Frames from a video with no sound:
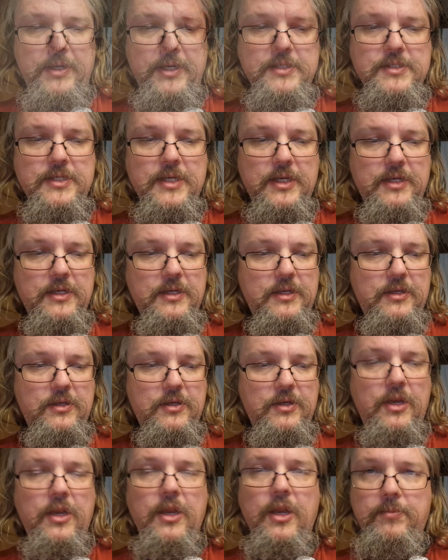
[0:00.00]
backpack
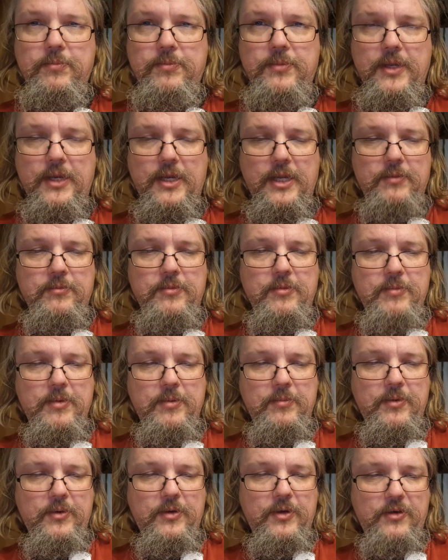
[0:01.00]
club that I'm a
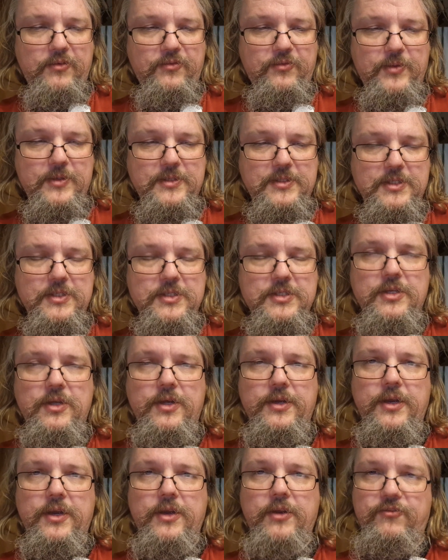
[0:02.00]
member of, which is
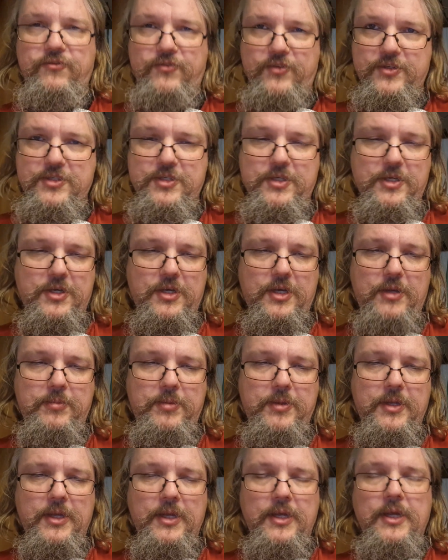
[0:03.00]
not an official club.
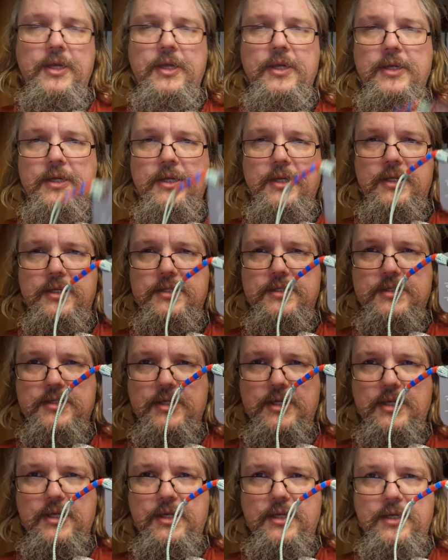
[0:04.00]
It's
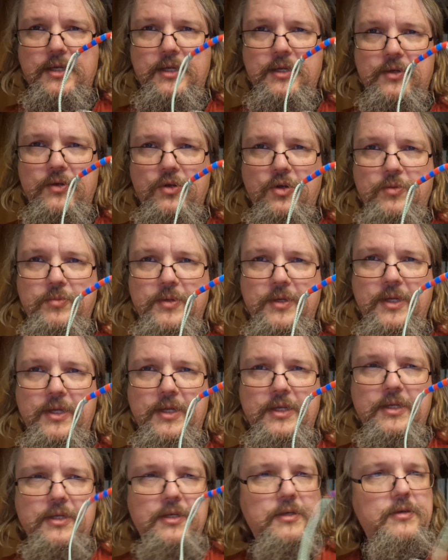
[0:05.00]
in
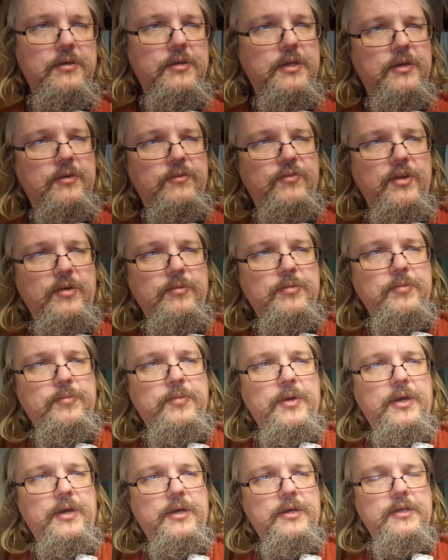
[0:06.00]
Copenhagen, in
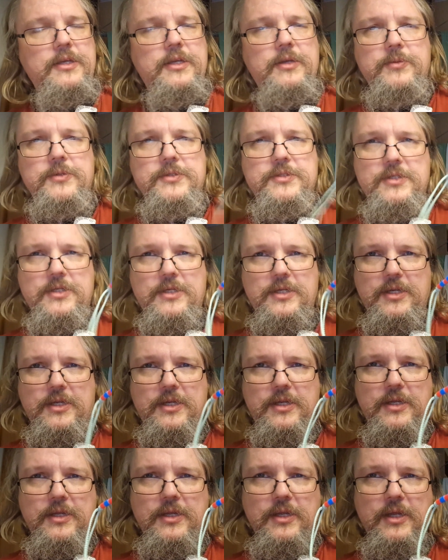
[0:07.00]
Valbyparken. There was
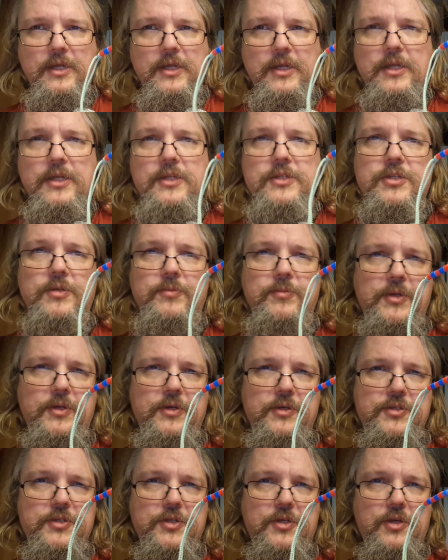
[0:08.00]
some
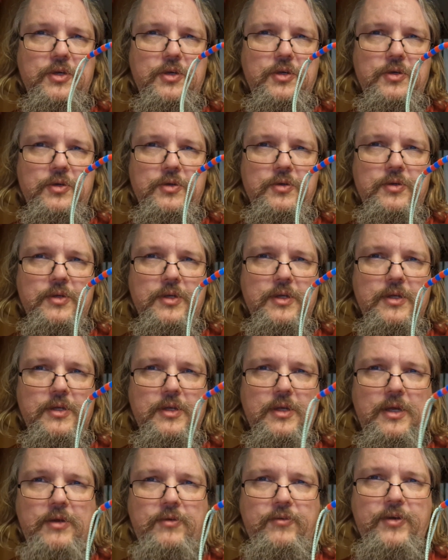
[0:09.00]
years ago
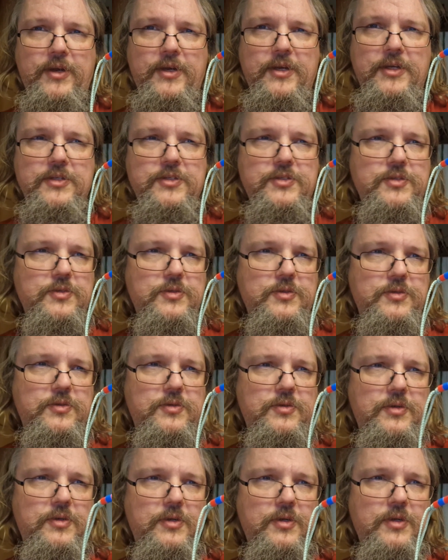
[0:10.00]
I ran into,